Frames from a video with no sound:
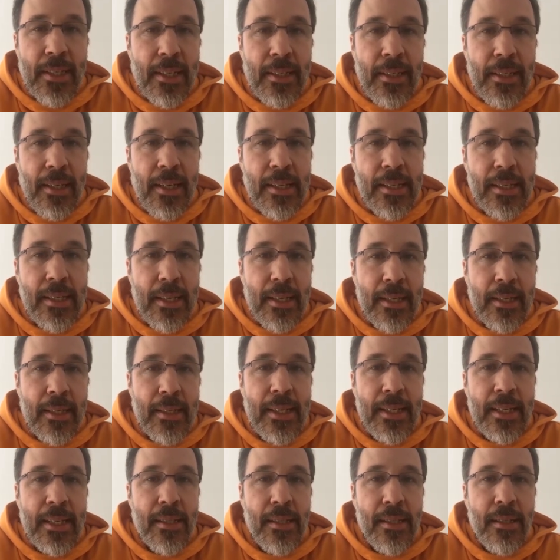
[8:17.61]
It's like
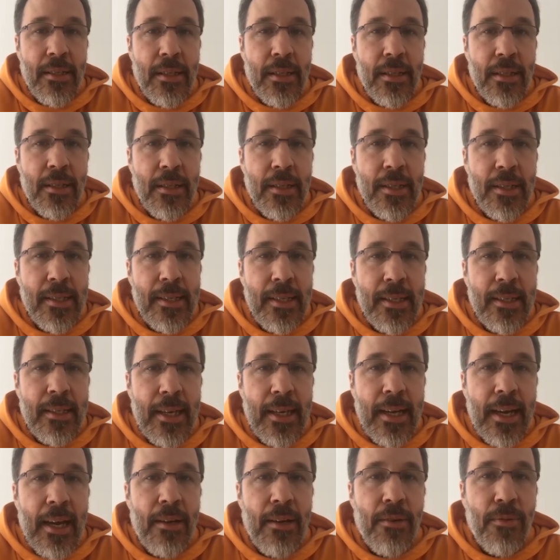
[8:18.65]
that's the joy, is that
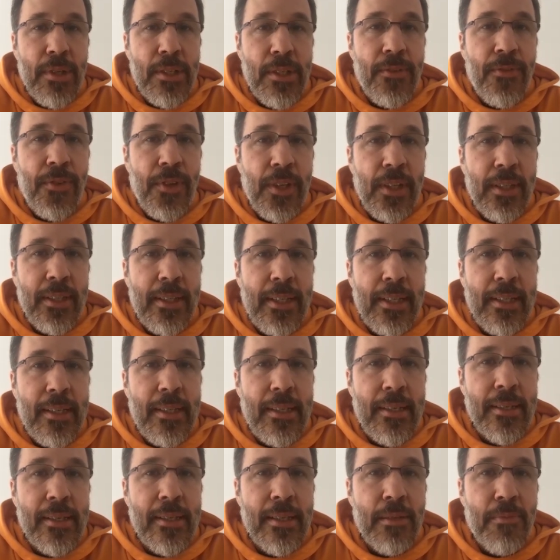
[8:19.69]
I always feel that
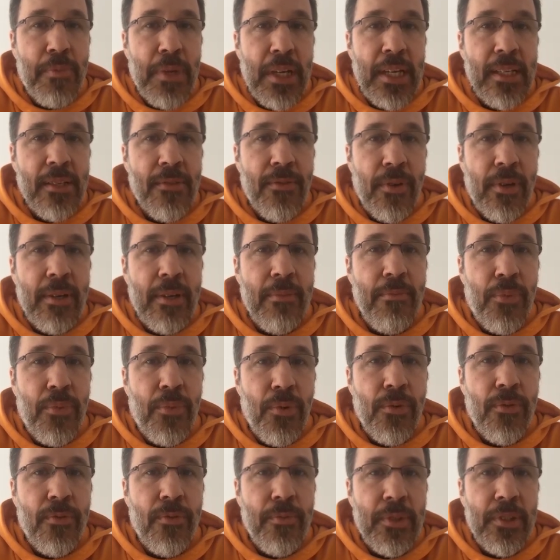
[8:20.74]
there's space for
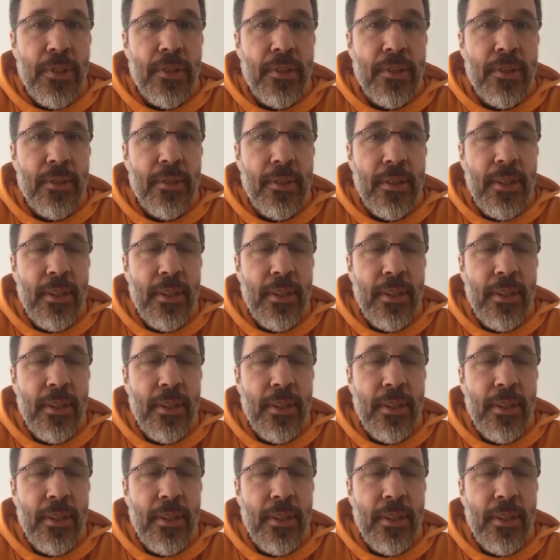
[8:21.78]
improvement.